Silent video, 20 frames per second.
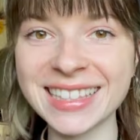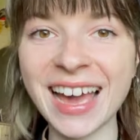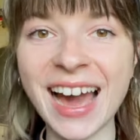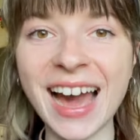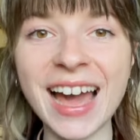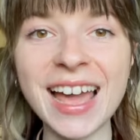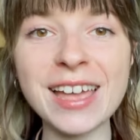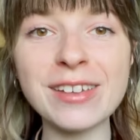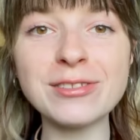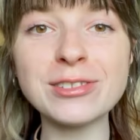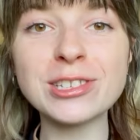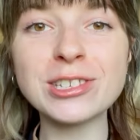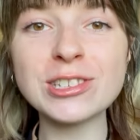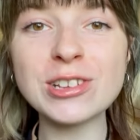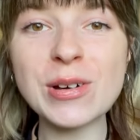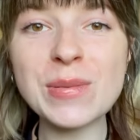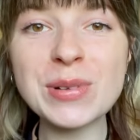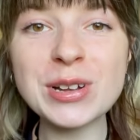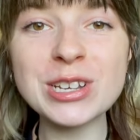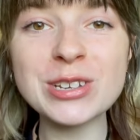I have
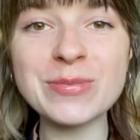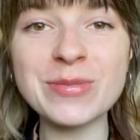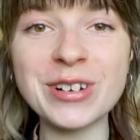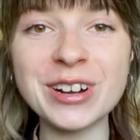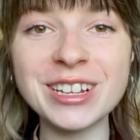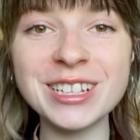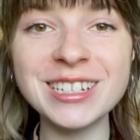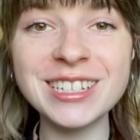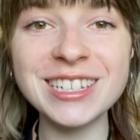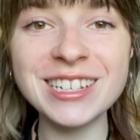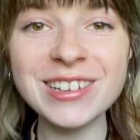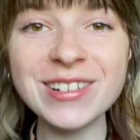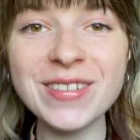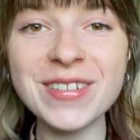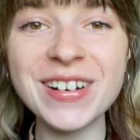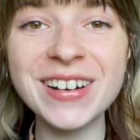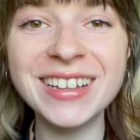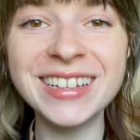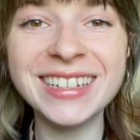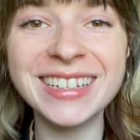so much more to
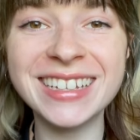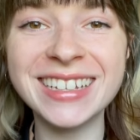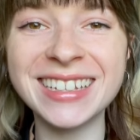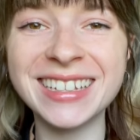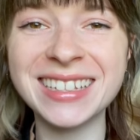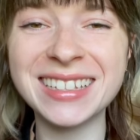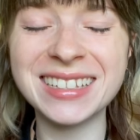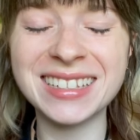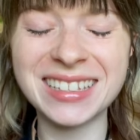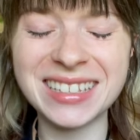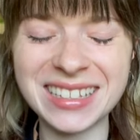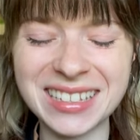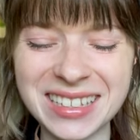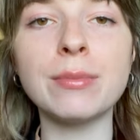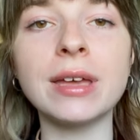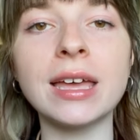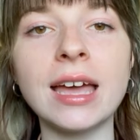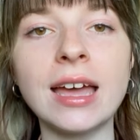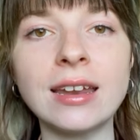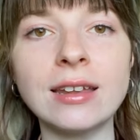do.
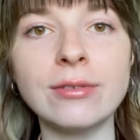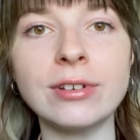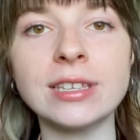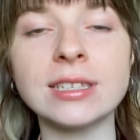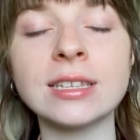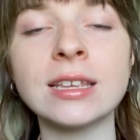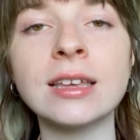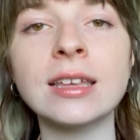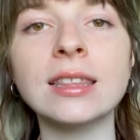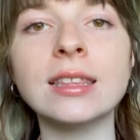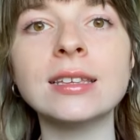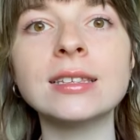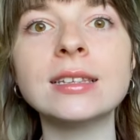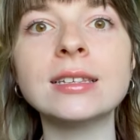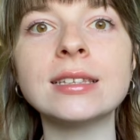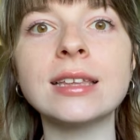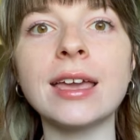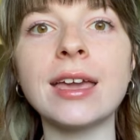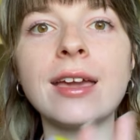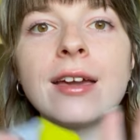But anyways, this
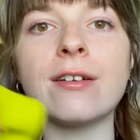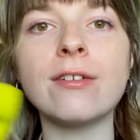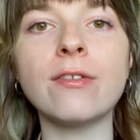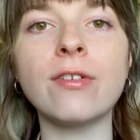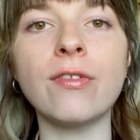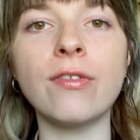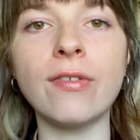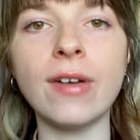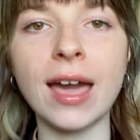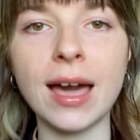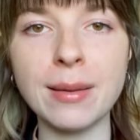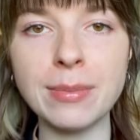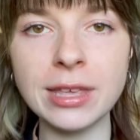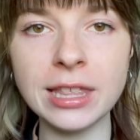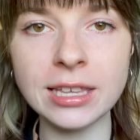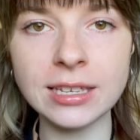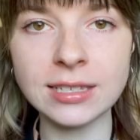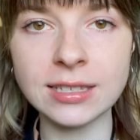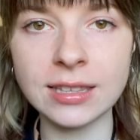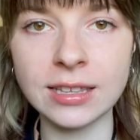is a
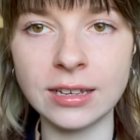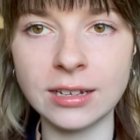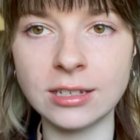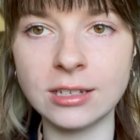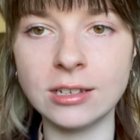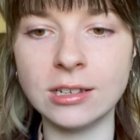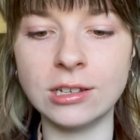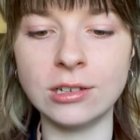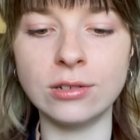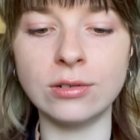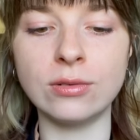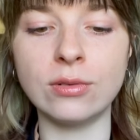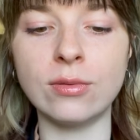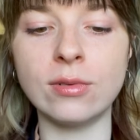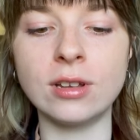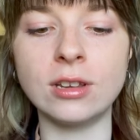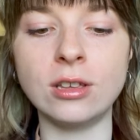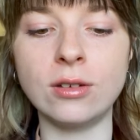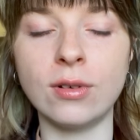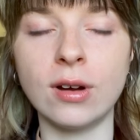fabulous thing to do
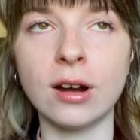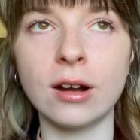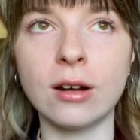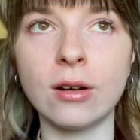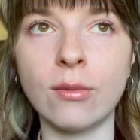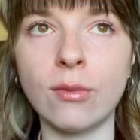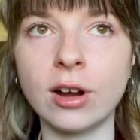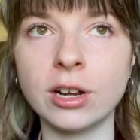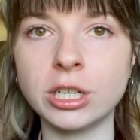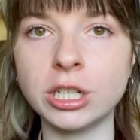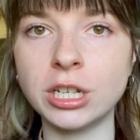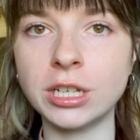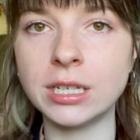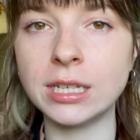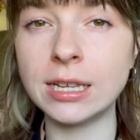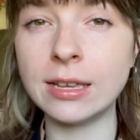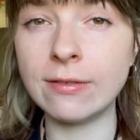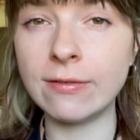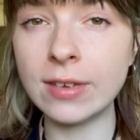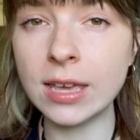when you are watching
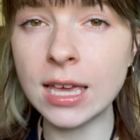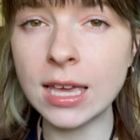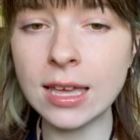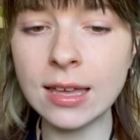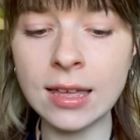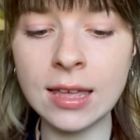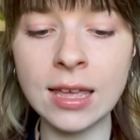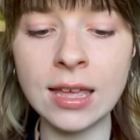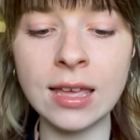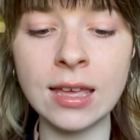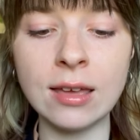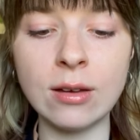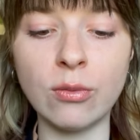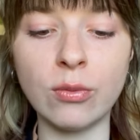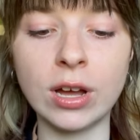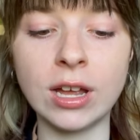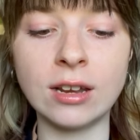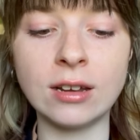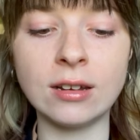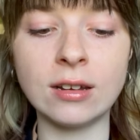TV,
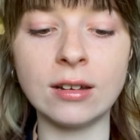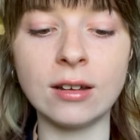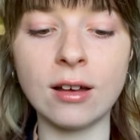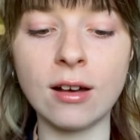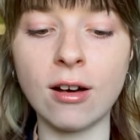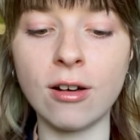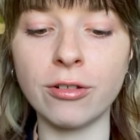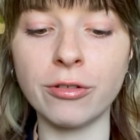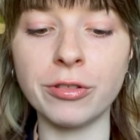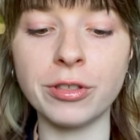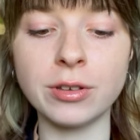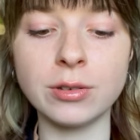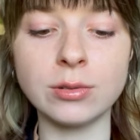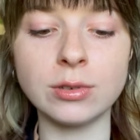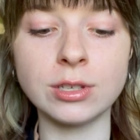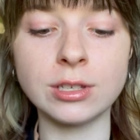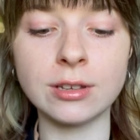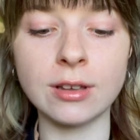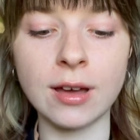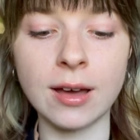when all
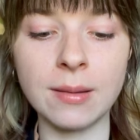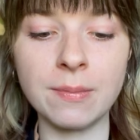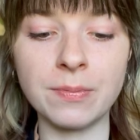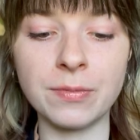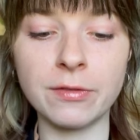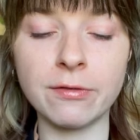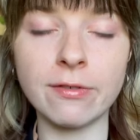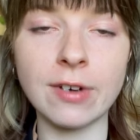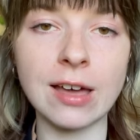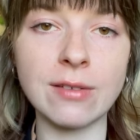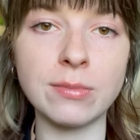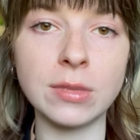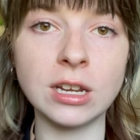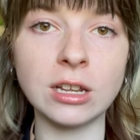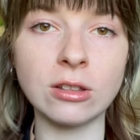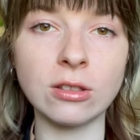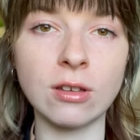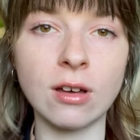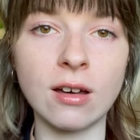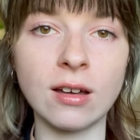those
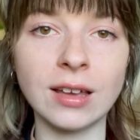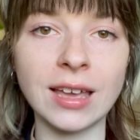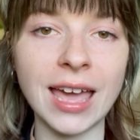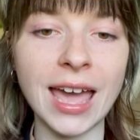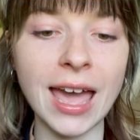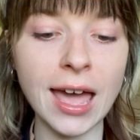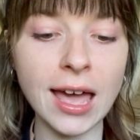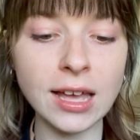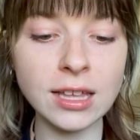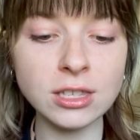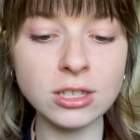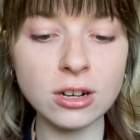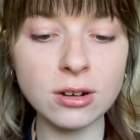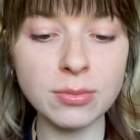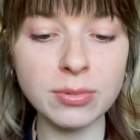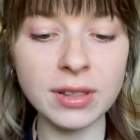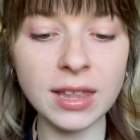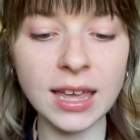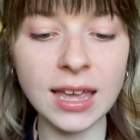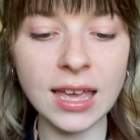5-minute long ads are
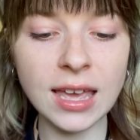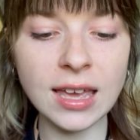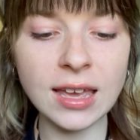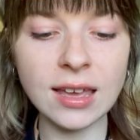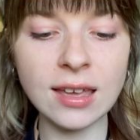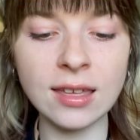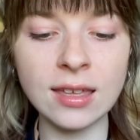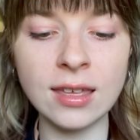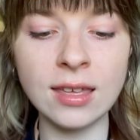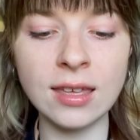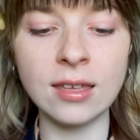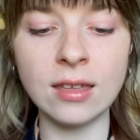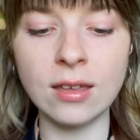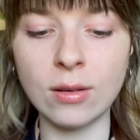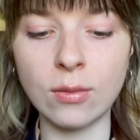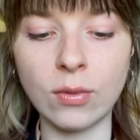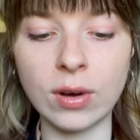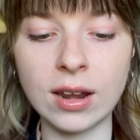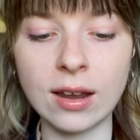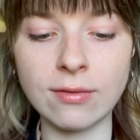playing,
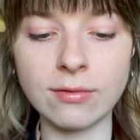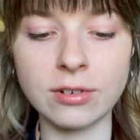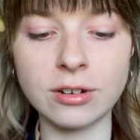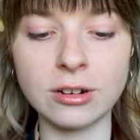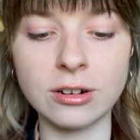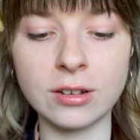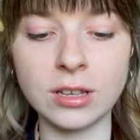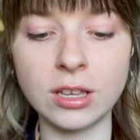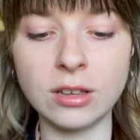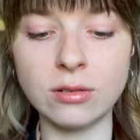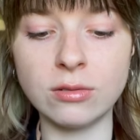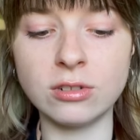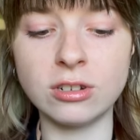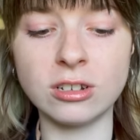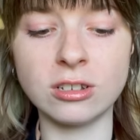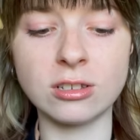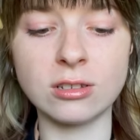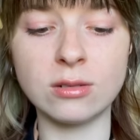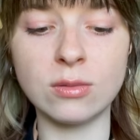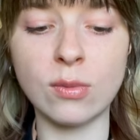whenever you
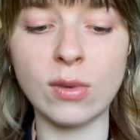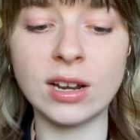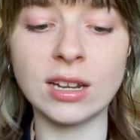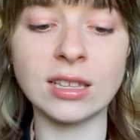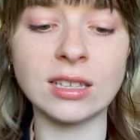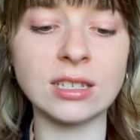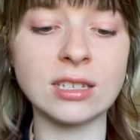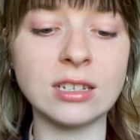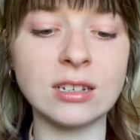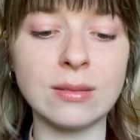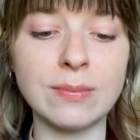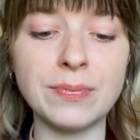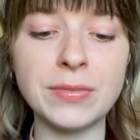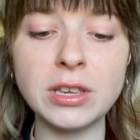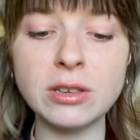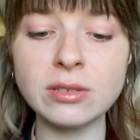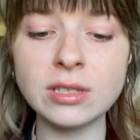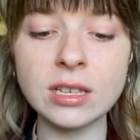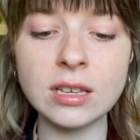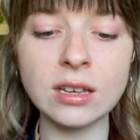just want to listen to
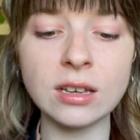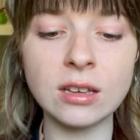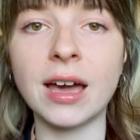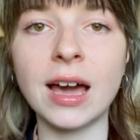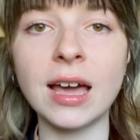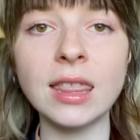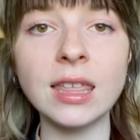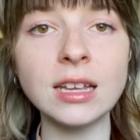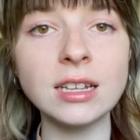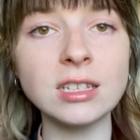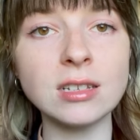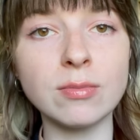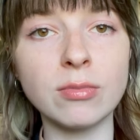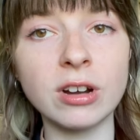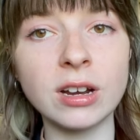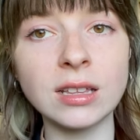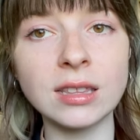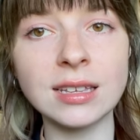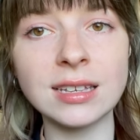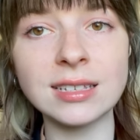music. I like to
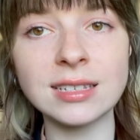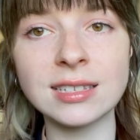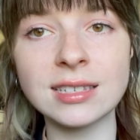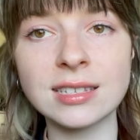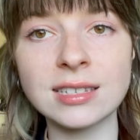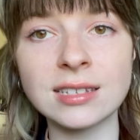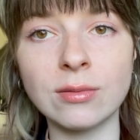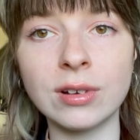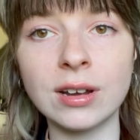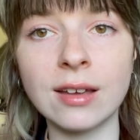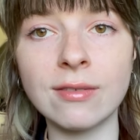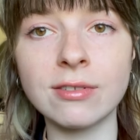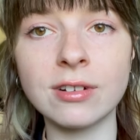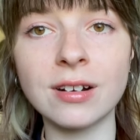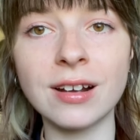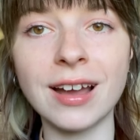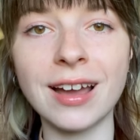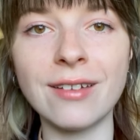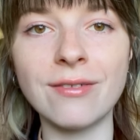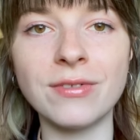bring this
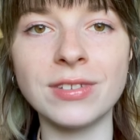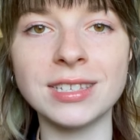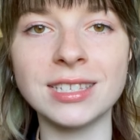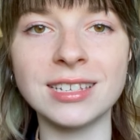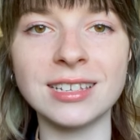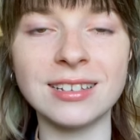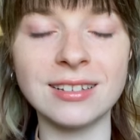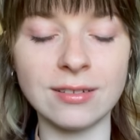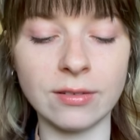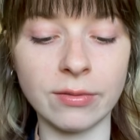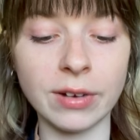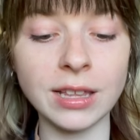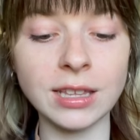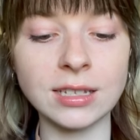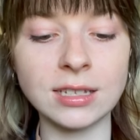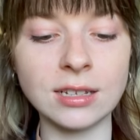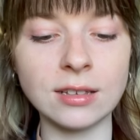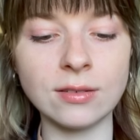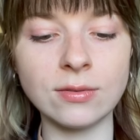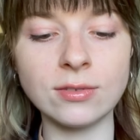whenever I visit
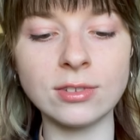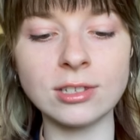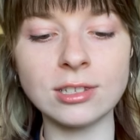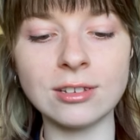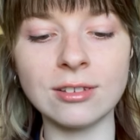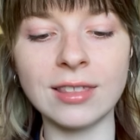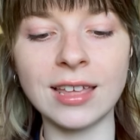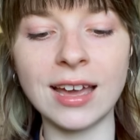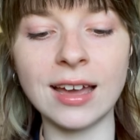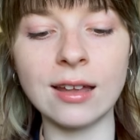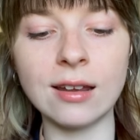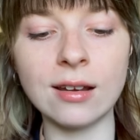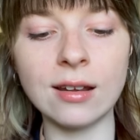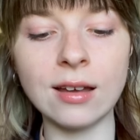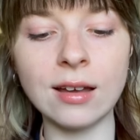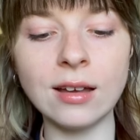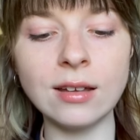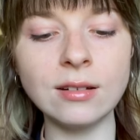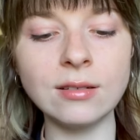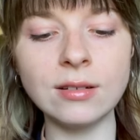relatives so that
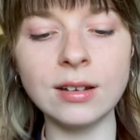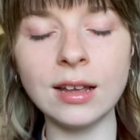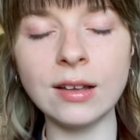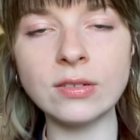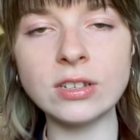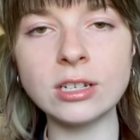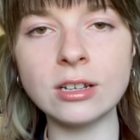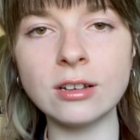I don't have to